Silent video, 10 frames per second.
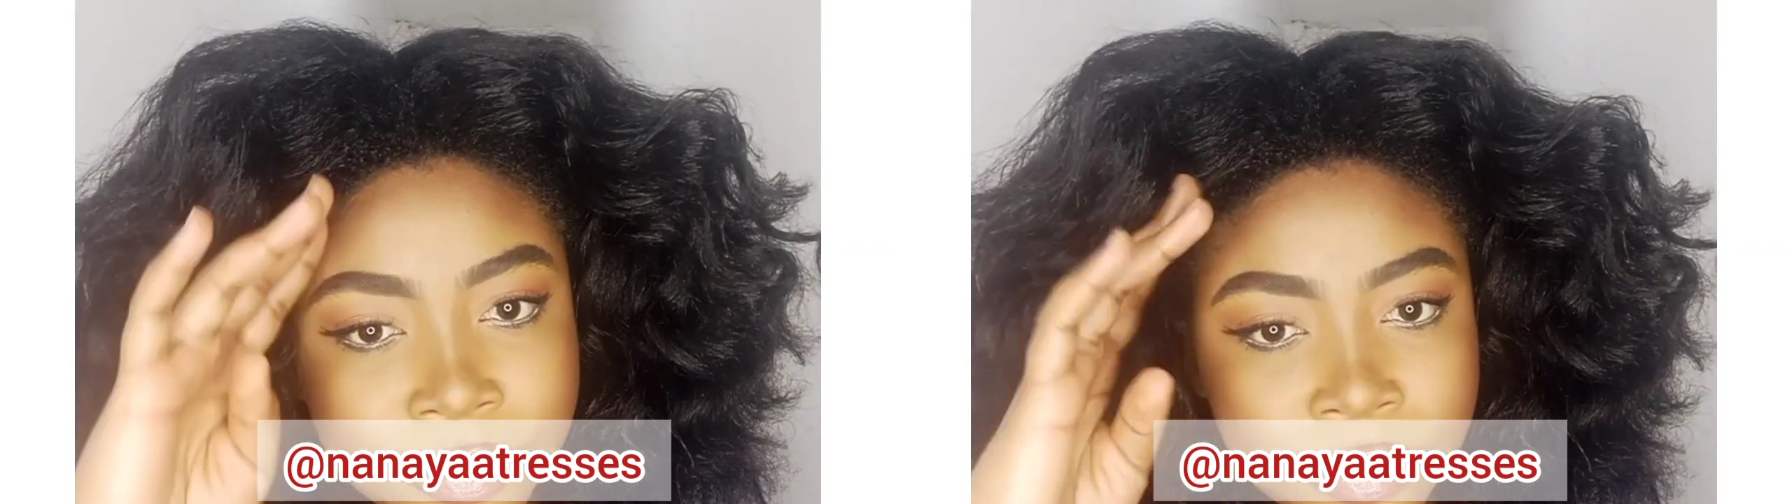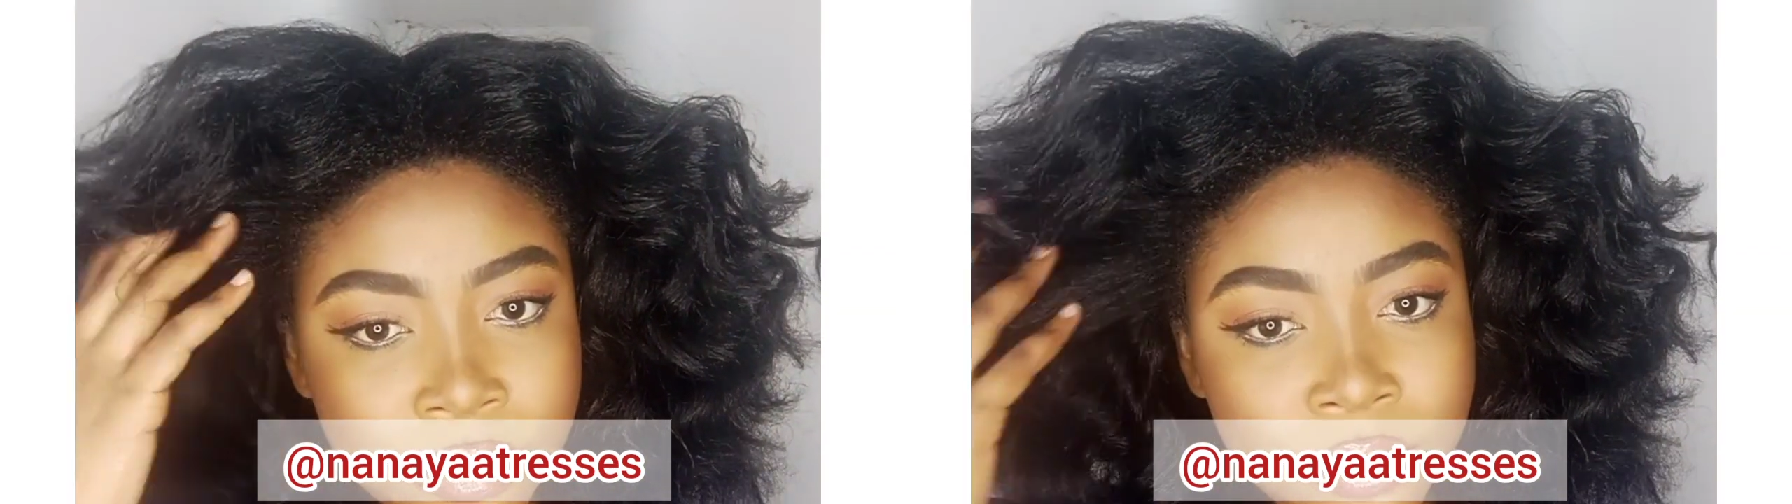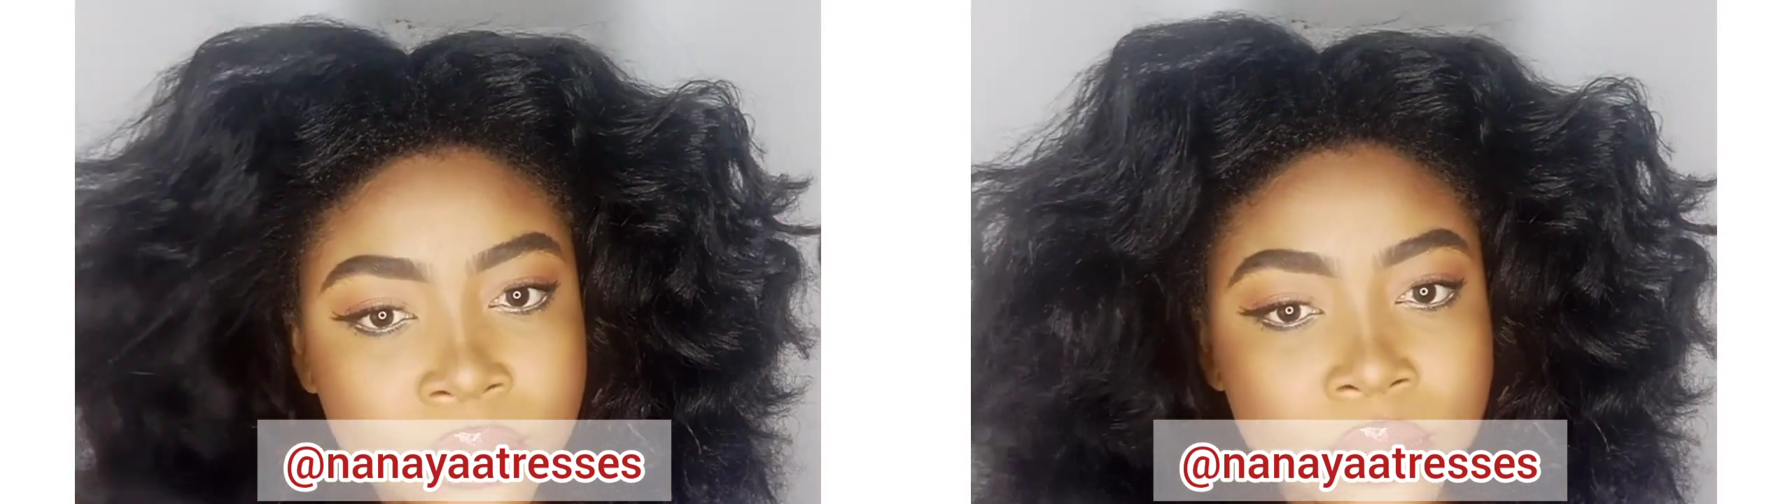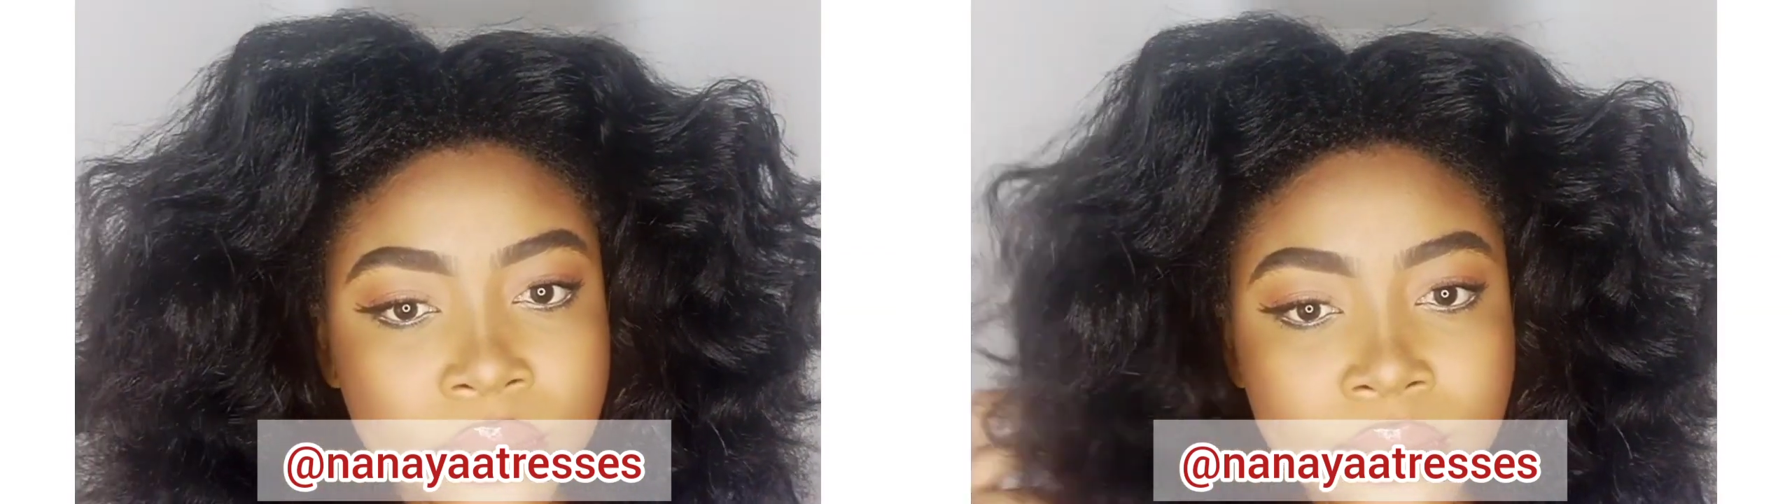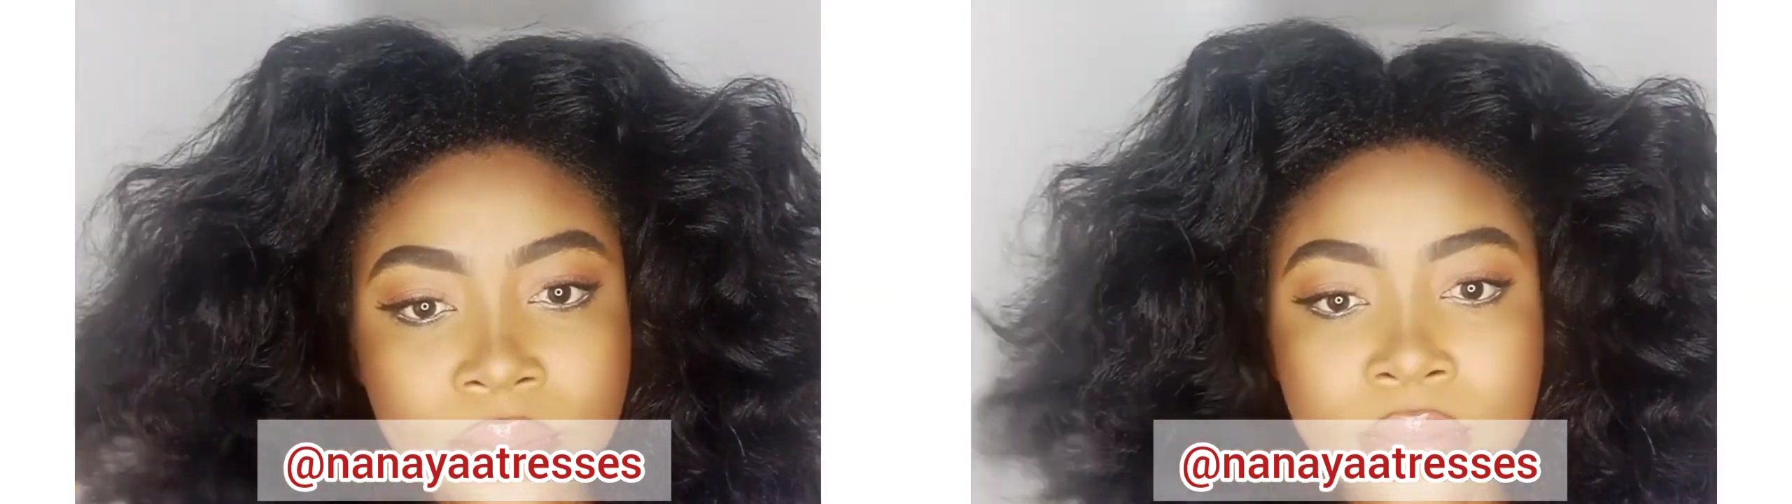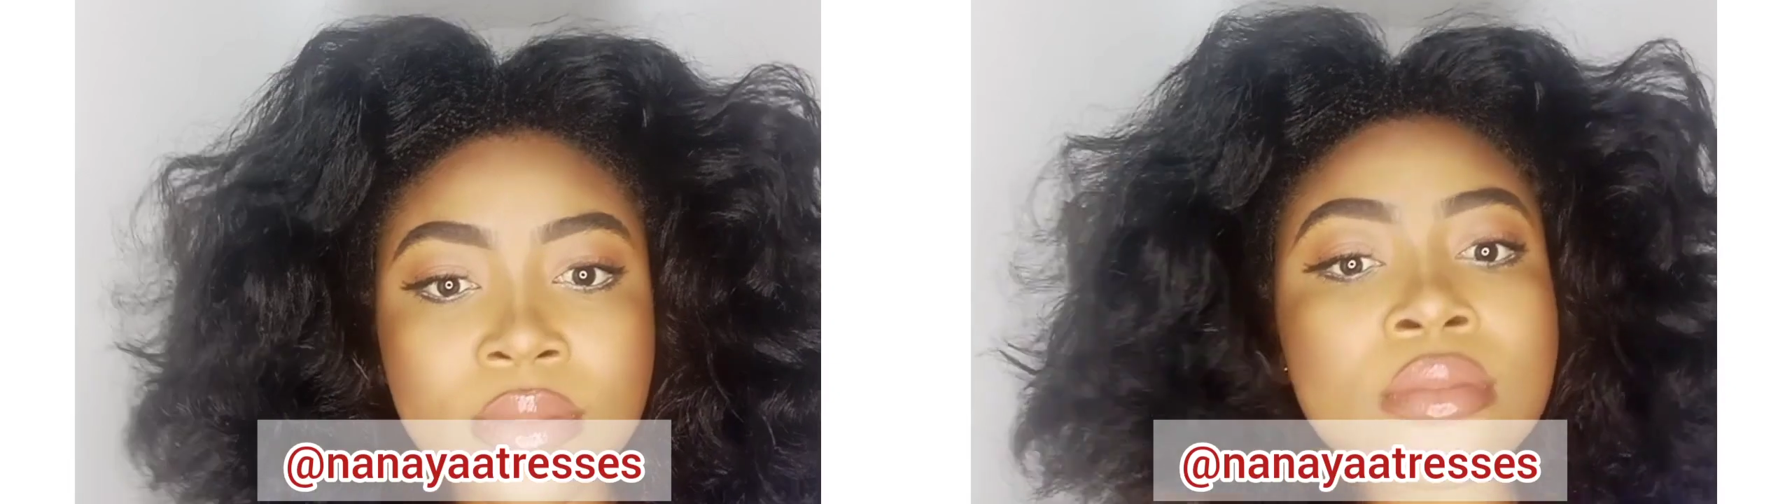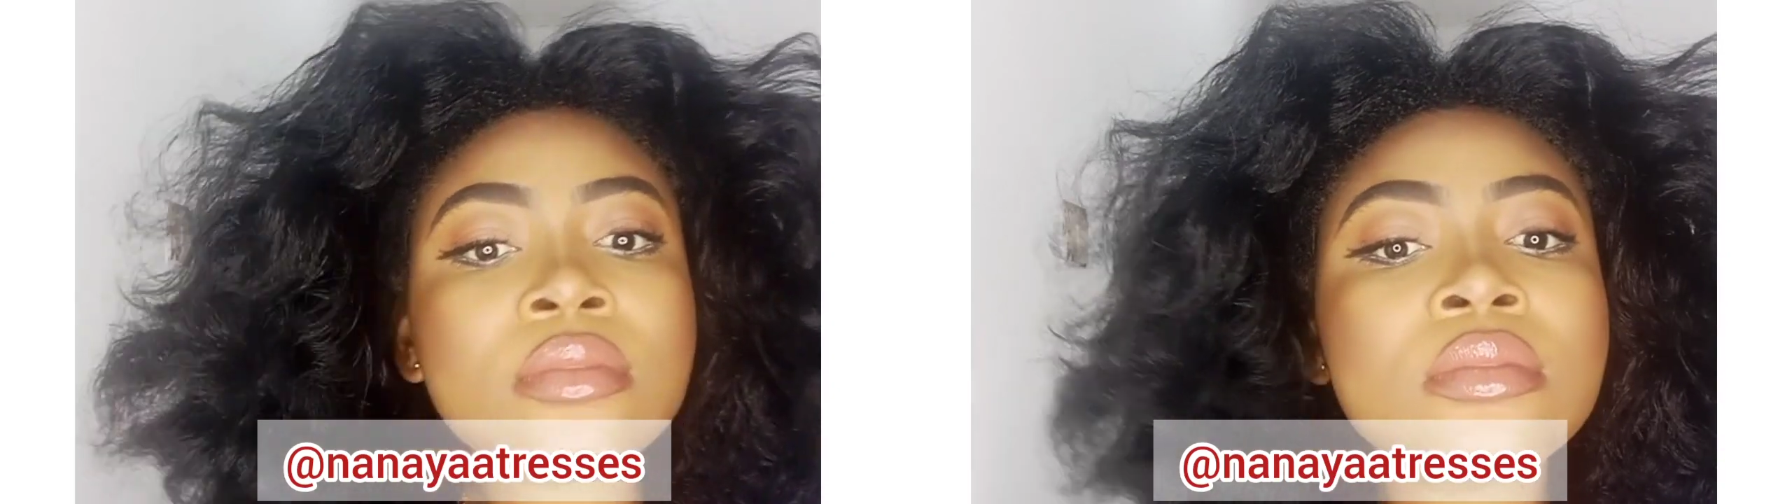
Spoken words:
to my channel.